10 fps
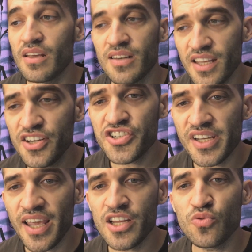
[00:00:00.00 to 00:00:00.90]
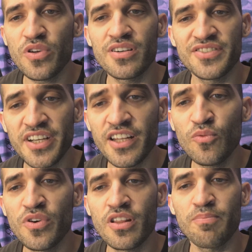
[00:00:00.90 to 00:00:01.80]
In each case, we are
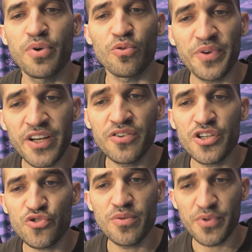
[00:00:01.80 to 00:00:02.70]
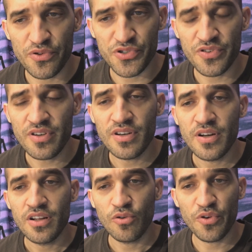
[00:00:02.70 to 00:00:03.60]
dealing with a Pareto distribution,
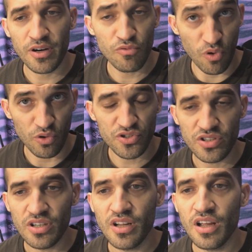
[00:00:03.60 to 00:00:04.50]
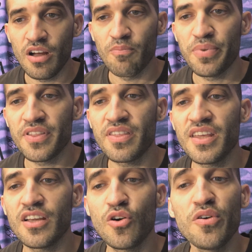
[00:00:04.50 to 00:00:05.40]
quote unquote, but
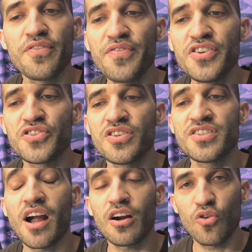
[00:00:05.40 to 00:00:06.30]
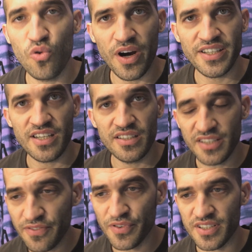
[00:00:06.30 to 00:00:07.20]
the coefficients are quite
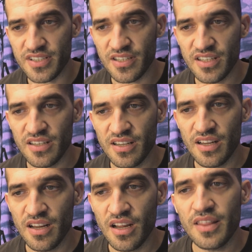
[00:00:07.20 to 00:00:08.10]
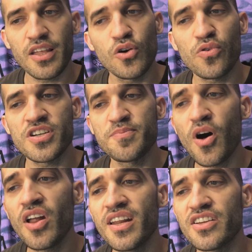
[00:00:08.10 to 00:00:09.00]
different. The
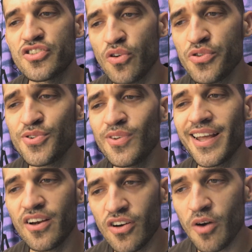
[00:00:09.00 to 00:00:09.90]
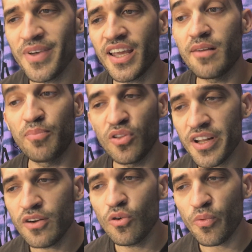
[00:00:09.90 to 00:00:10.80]
corresponding social, economic, and
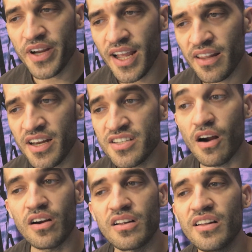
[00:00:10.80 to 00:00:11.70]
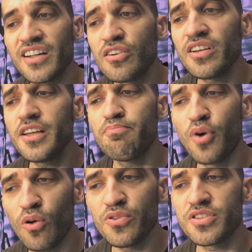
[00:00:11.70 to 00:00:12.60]
political realities are clearly
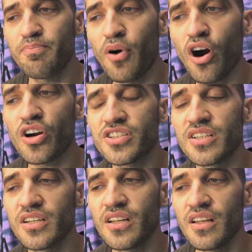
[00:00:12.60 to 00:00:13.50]
poles apart.